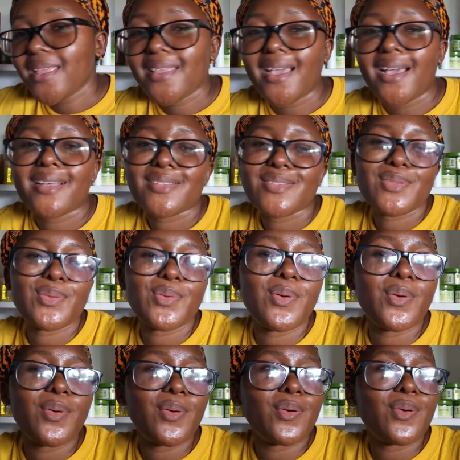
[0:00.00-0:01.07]
Yeah.
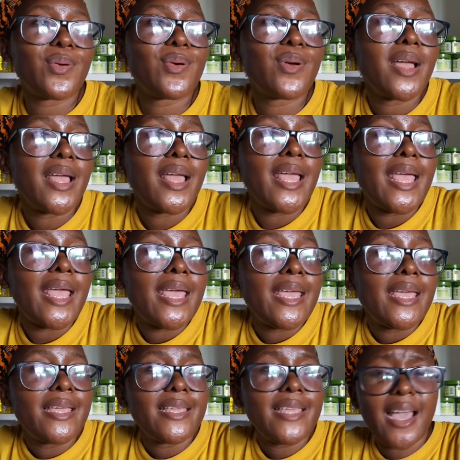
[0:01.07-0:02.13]
So,
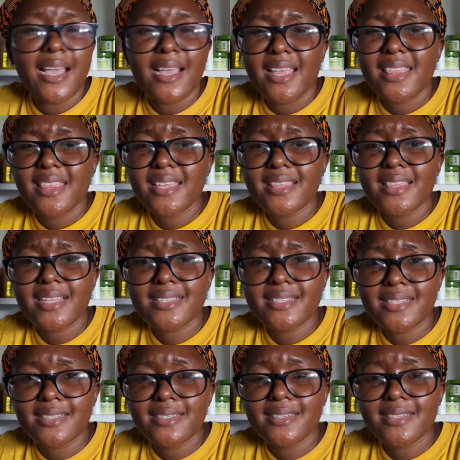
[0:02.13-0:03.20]
yeah, I think
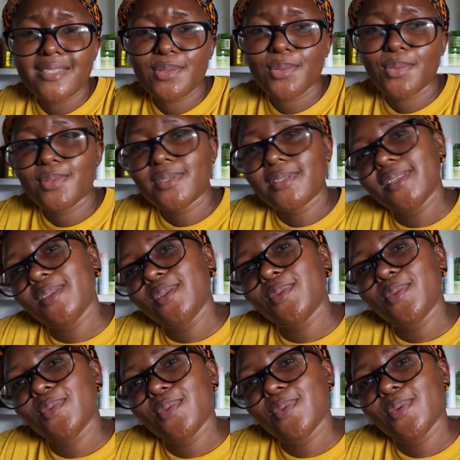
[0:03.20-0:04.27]
that's it. So, see
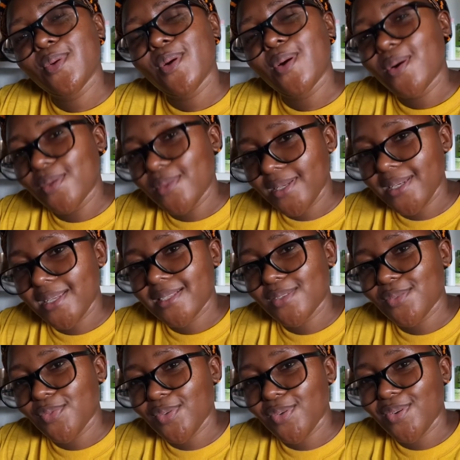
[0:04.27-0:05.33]
you on the
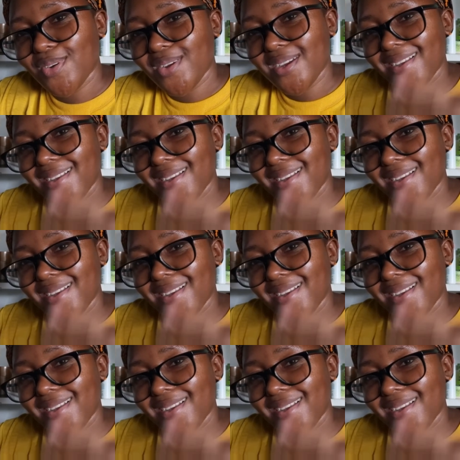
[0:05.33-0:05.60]
next vlog.